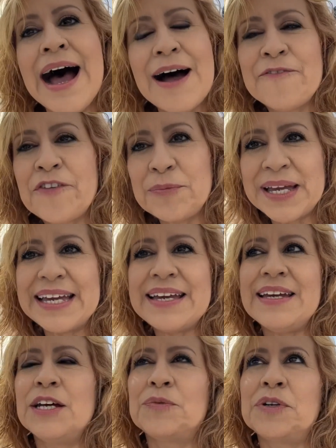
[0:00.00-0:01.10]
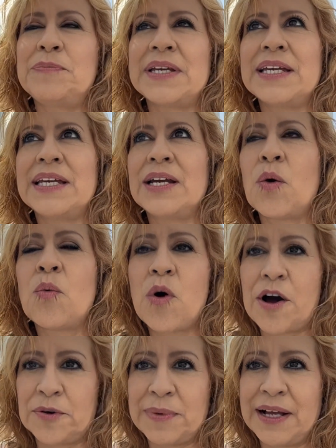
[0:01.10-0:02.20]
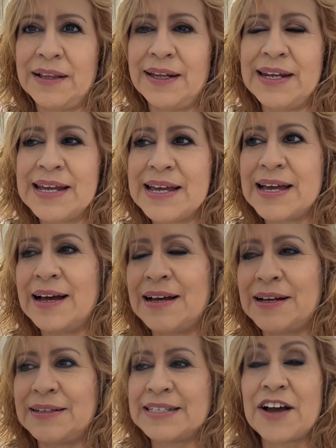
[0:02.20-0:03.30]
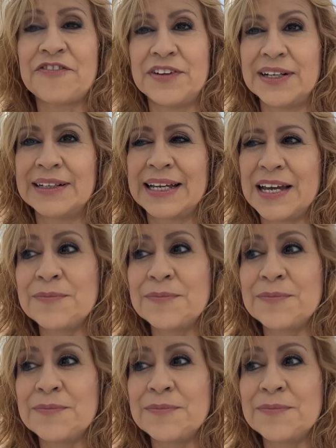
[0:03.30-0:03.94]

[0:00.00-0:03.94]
For me, it would be watermelon, definitely.